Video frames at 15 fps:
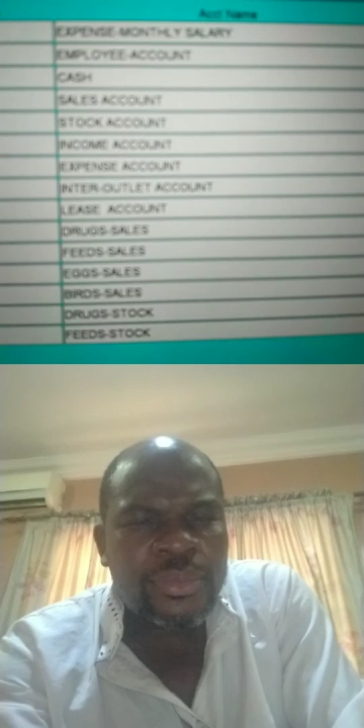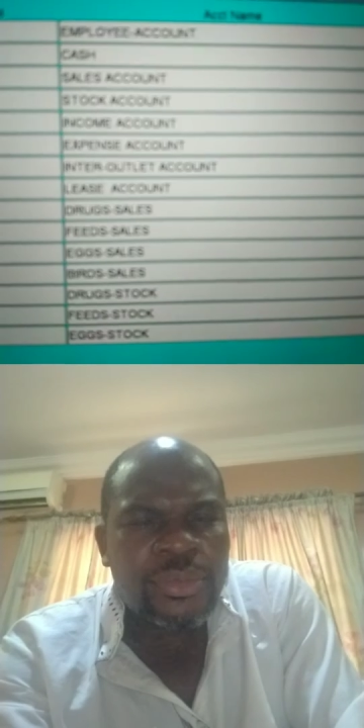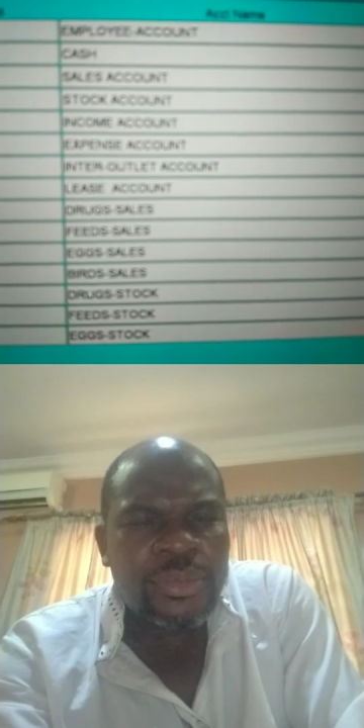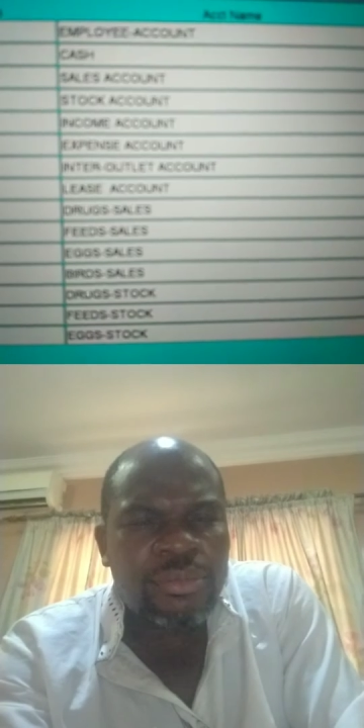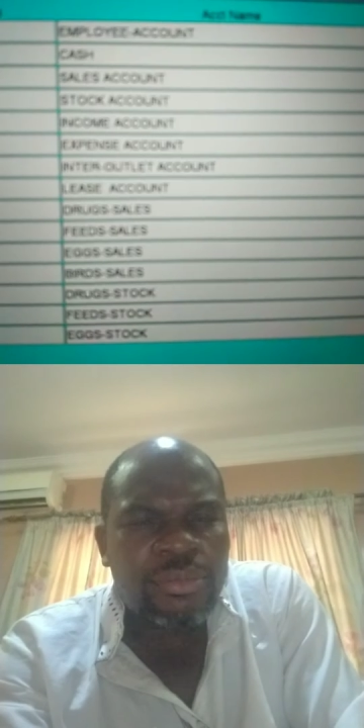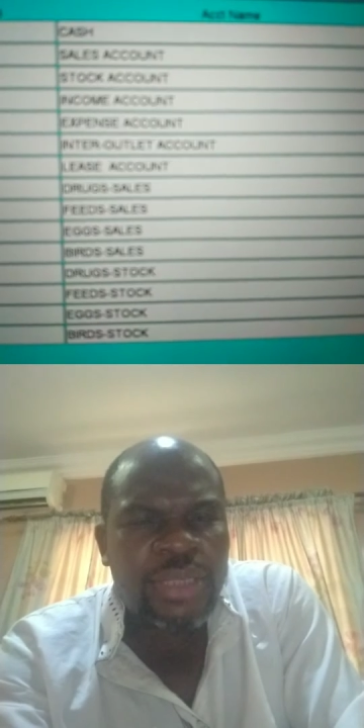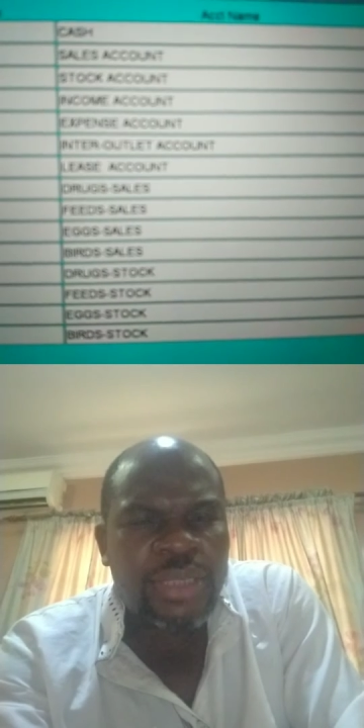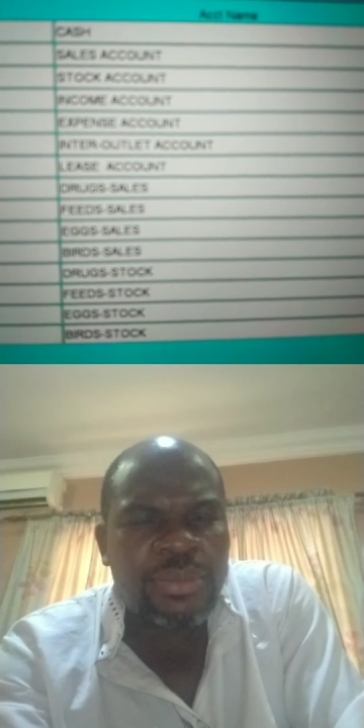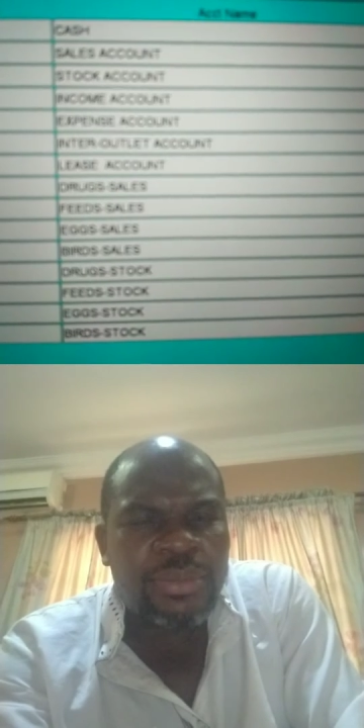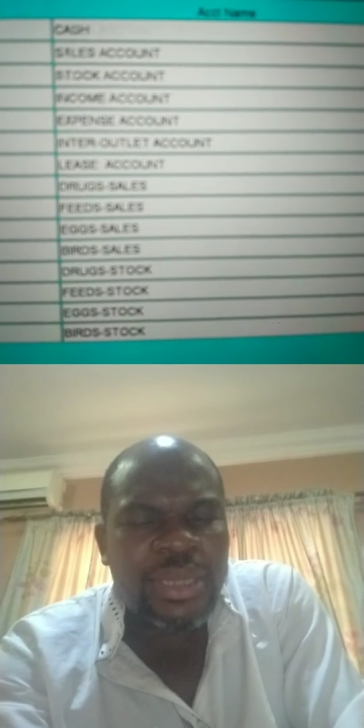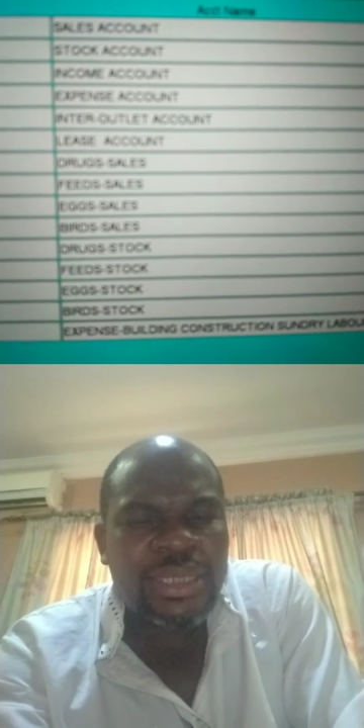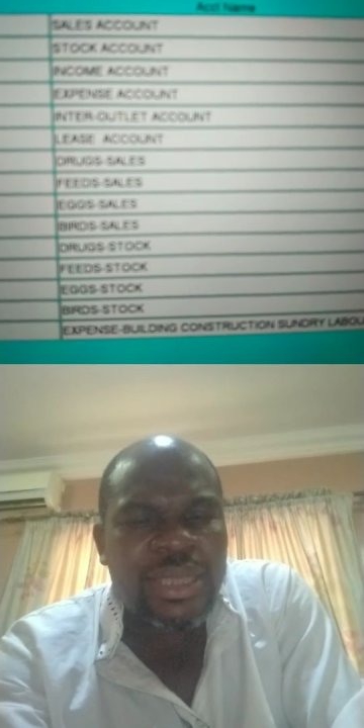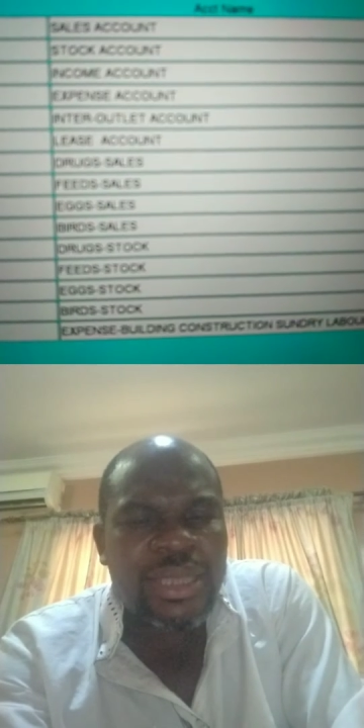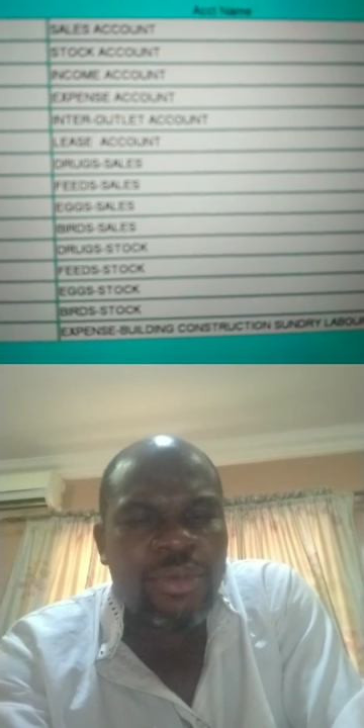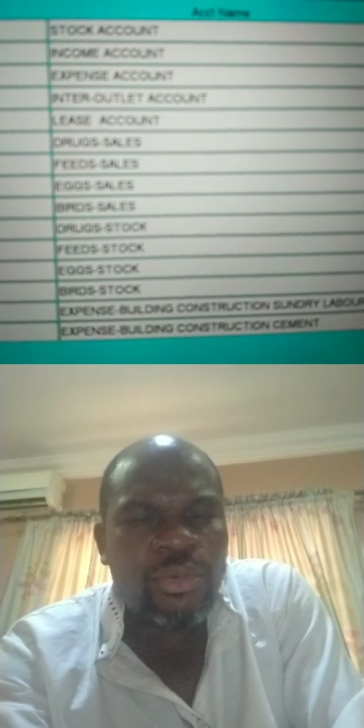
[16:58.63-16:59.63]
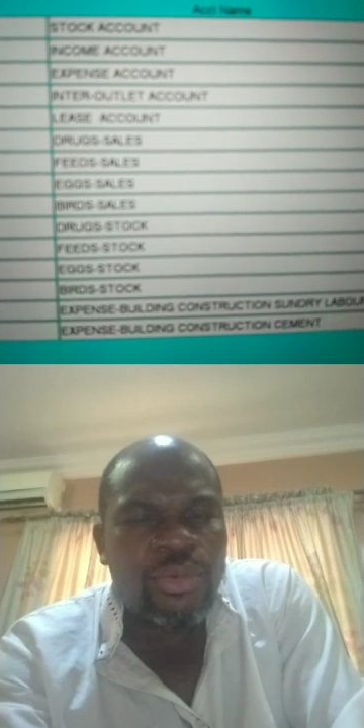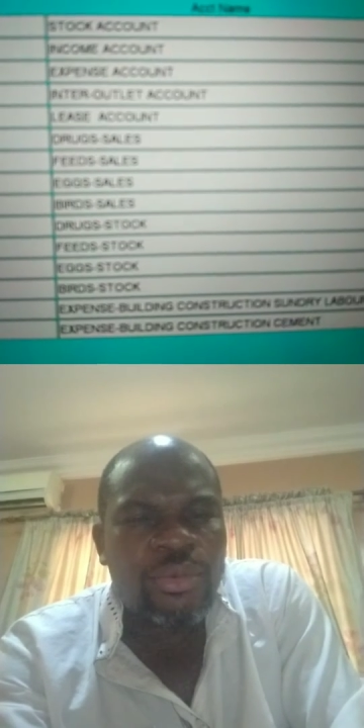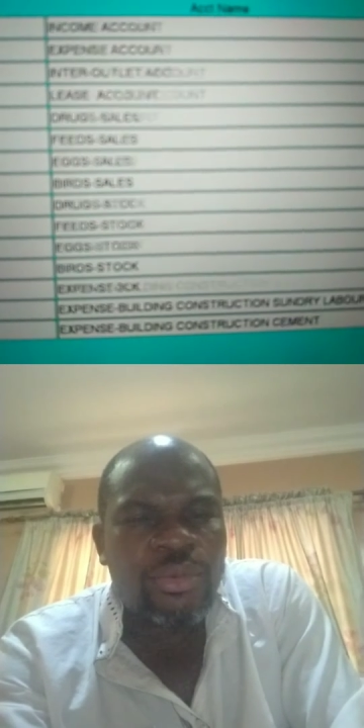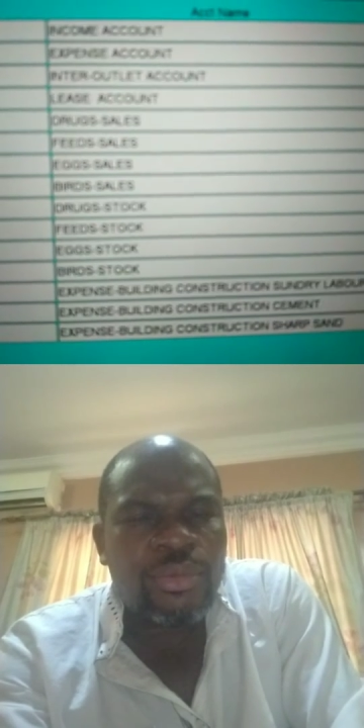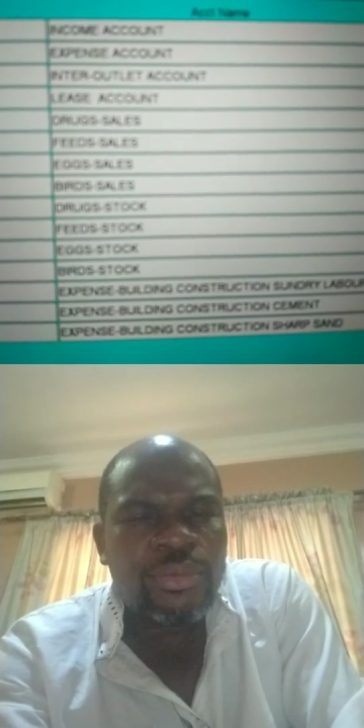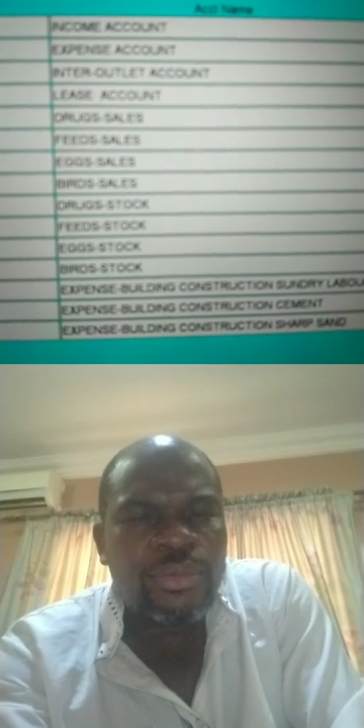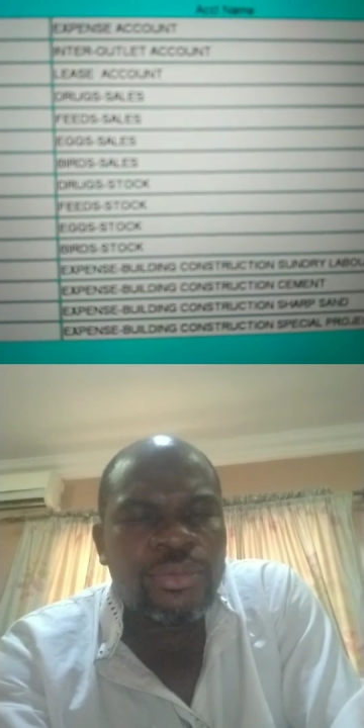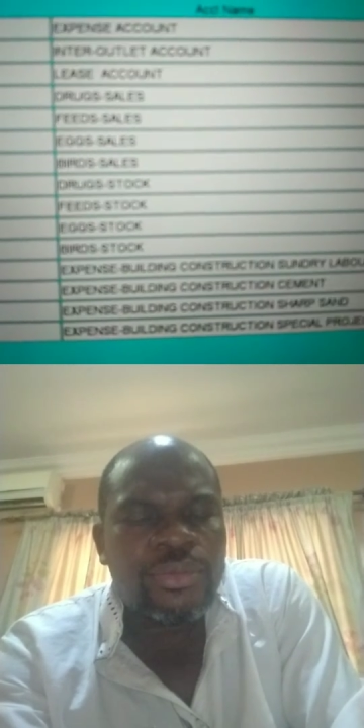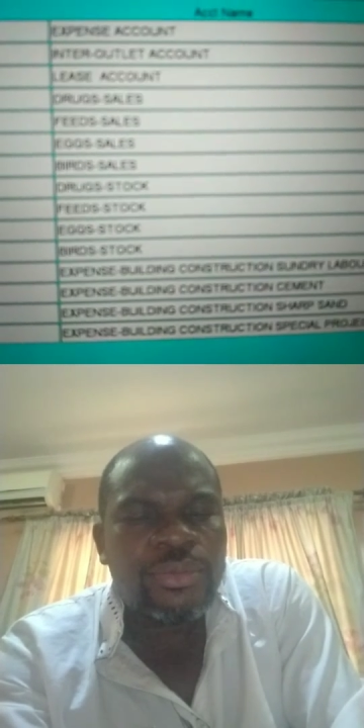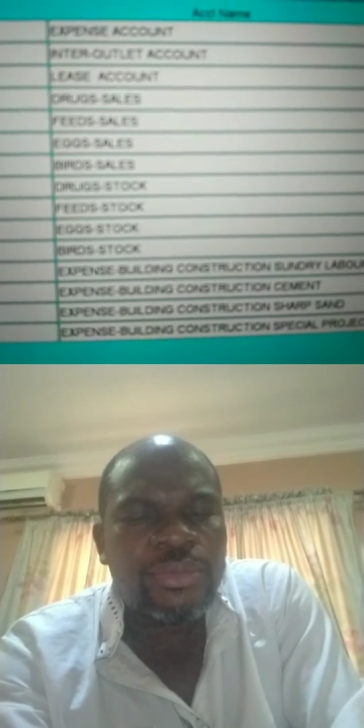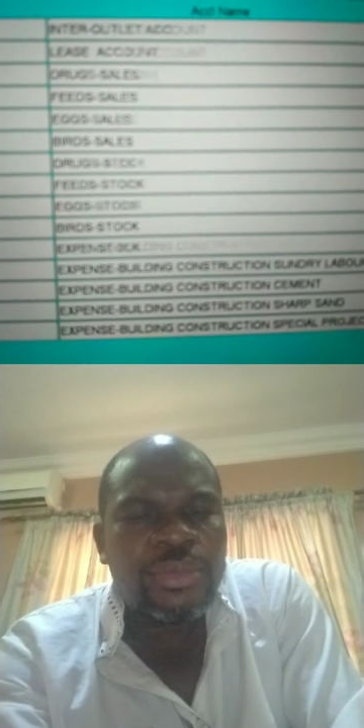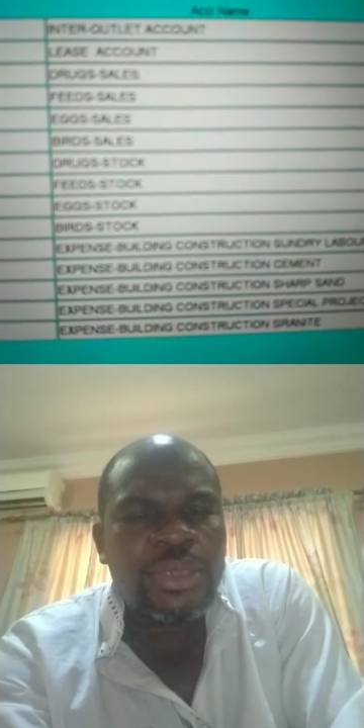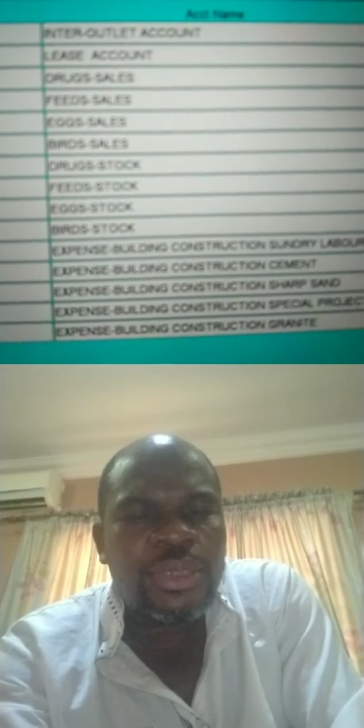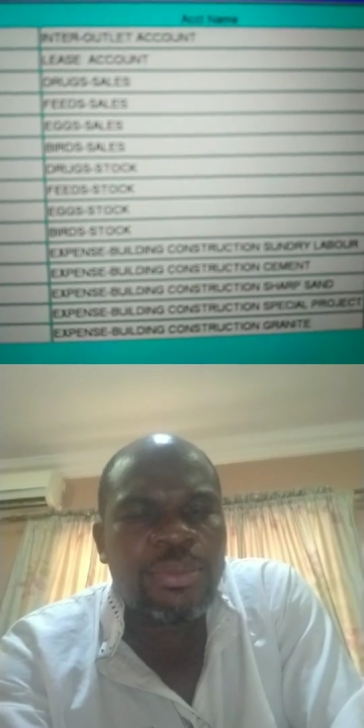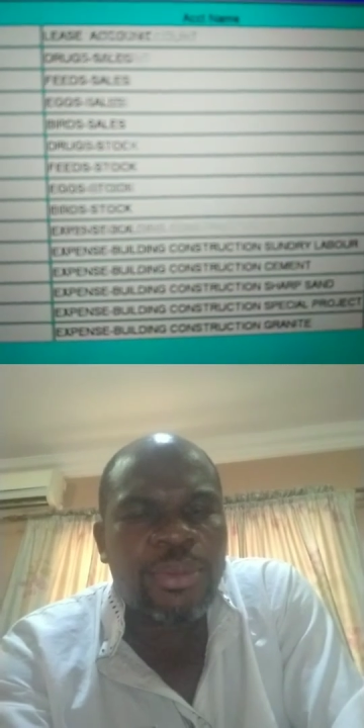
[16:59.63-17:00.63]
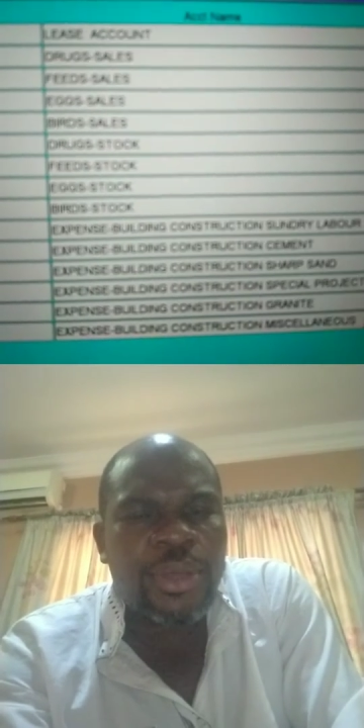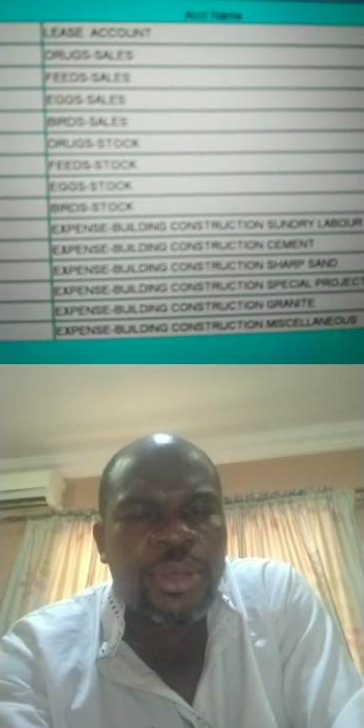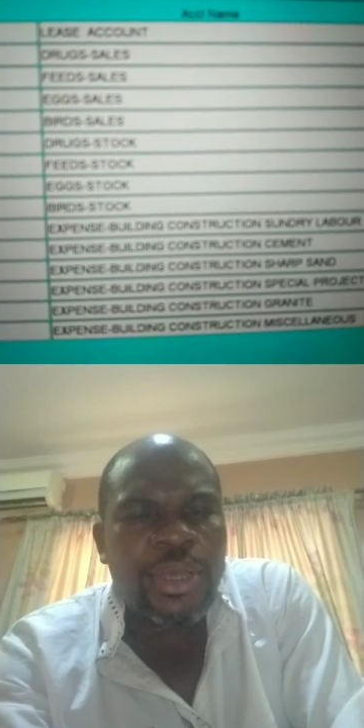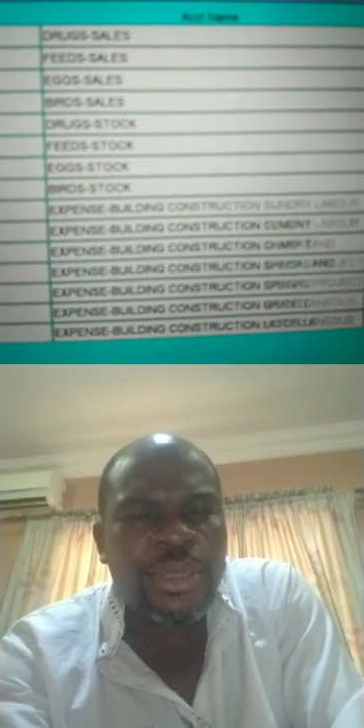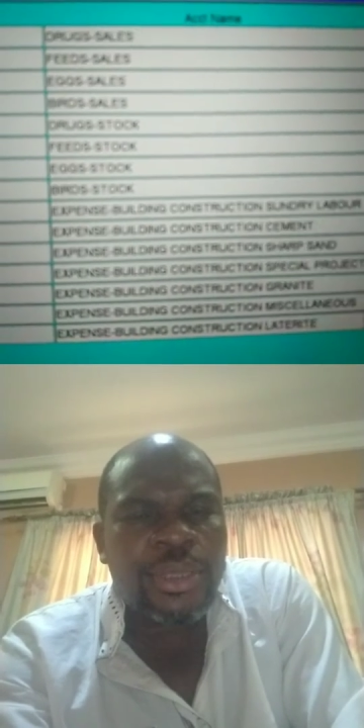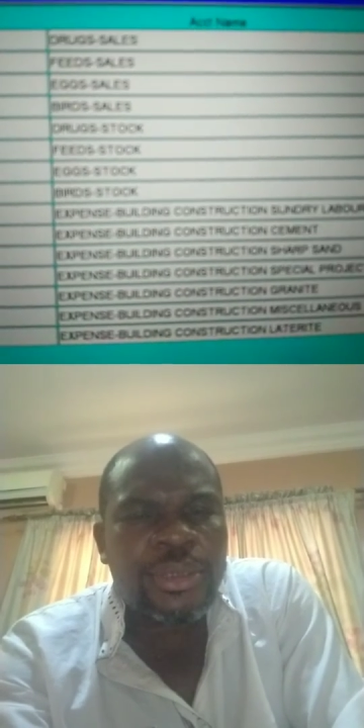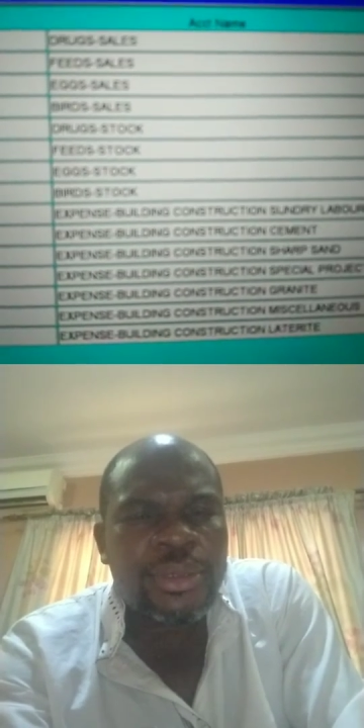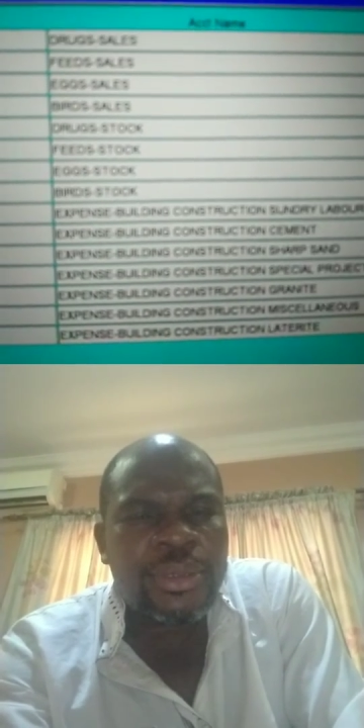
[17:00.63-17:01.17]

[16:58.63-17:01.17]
But by the time we deploy